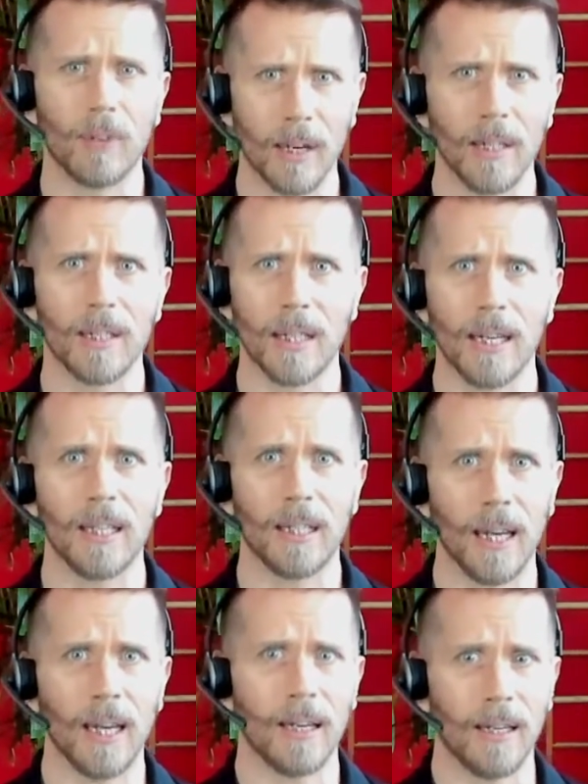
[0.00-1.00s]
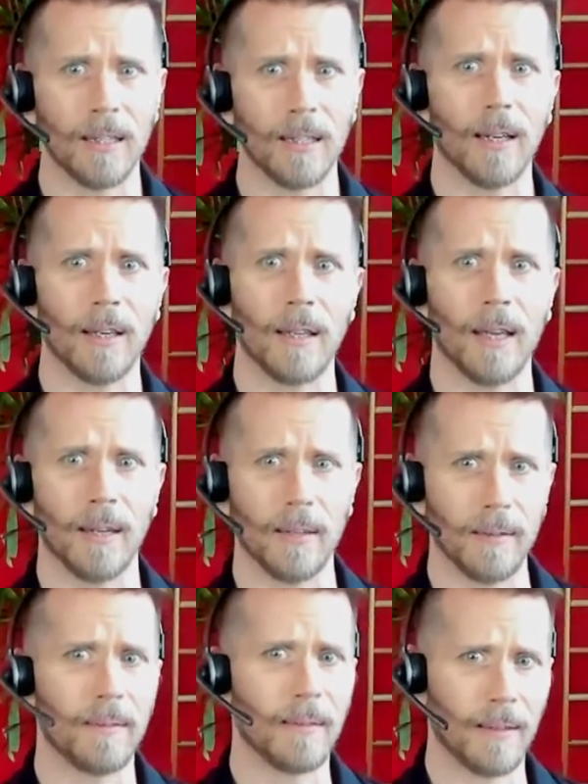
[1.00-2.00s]
stay sane until
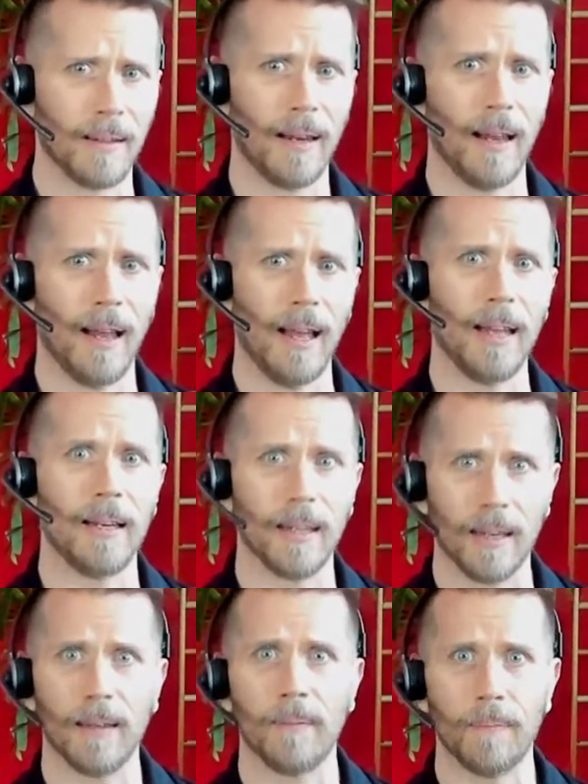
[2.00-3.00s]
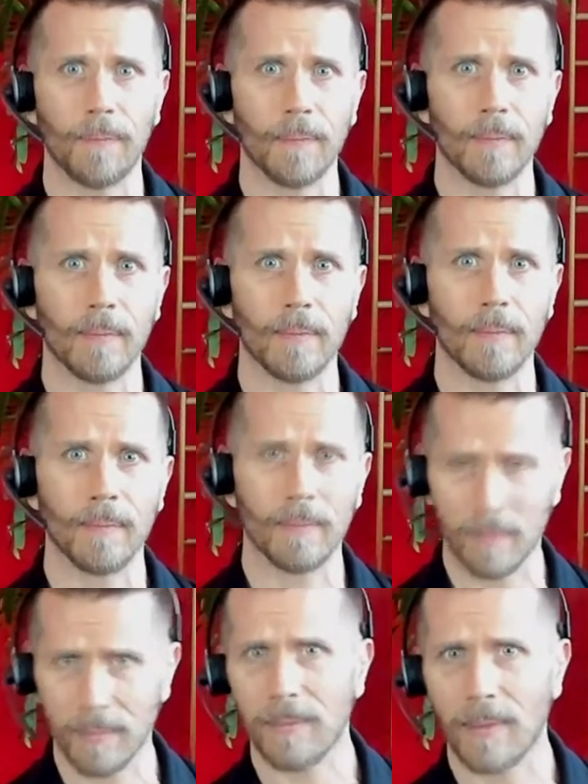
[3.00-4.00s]
then, and
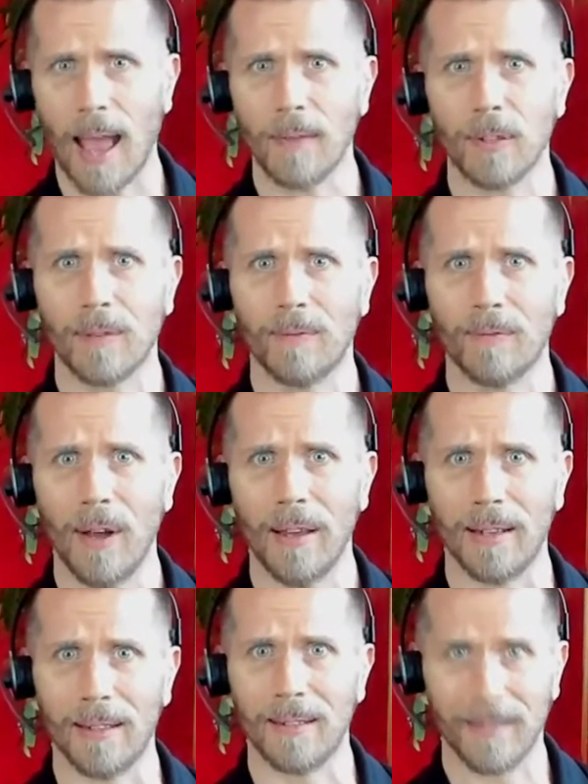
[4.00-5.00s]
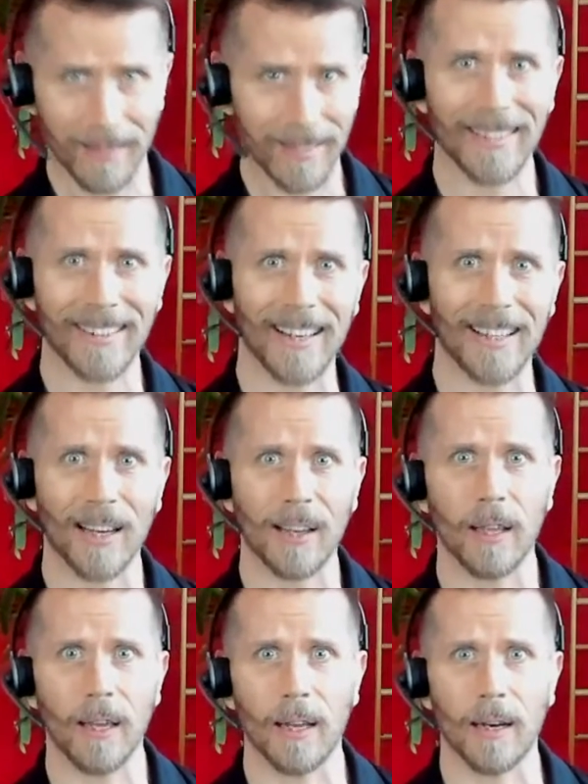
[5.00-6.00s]
have some fun.
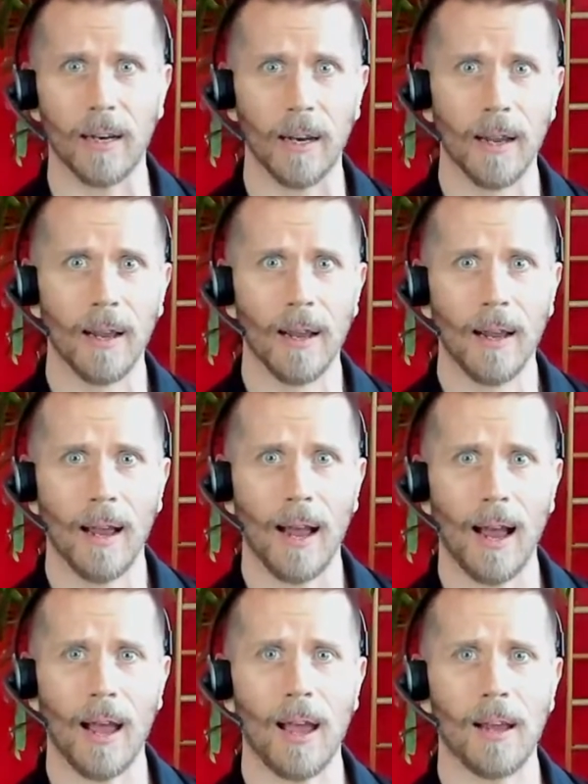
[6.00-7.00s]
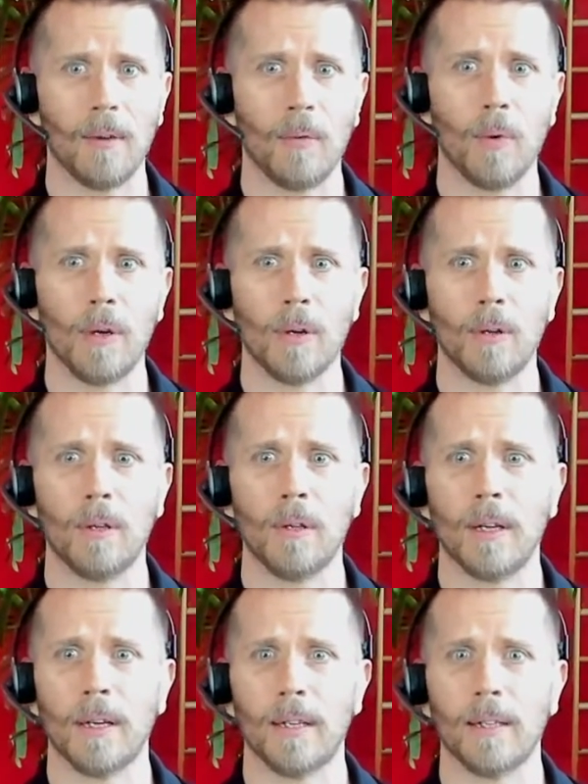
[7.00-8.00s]
Until then, I
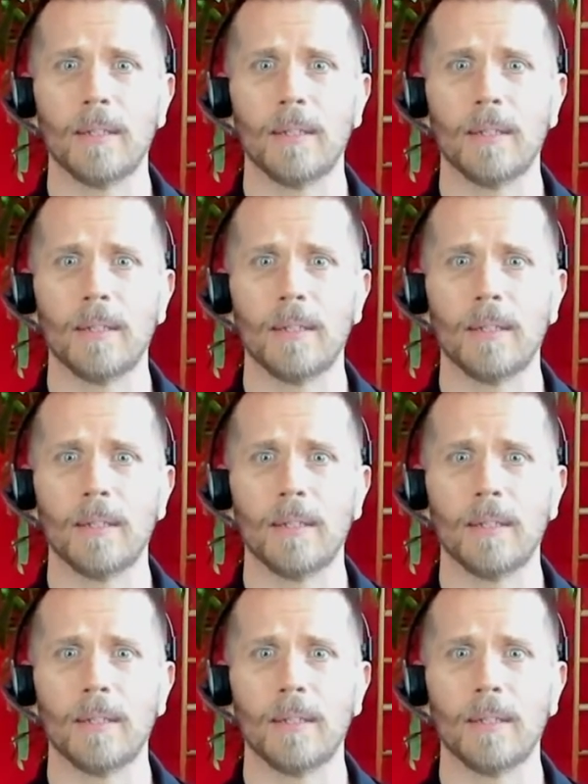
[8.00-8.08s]
will